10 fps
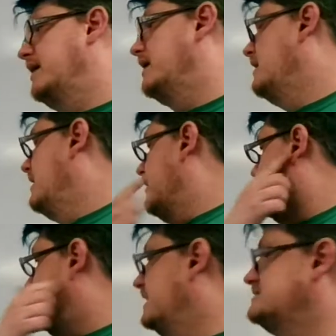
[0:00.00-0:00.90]
it,
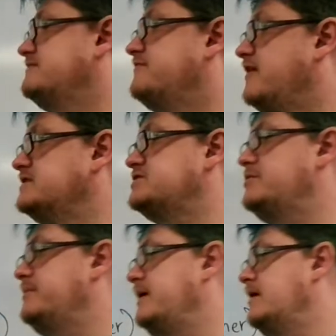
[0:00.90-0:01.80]
because in French it
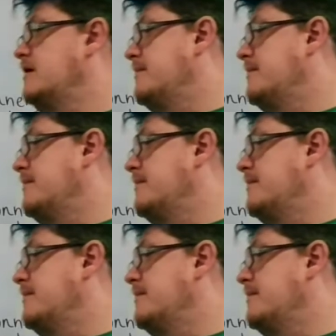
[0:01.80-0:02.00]
would be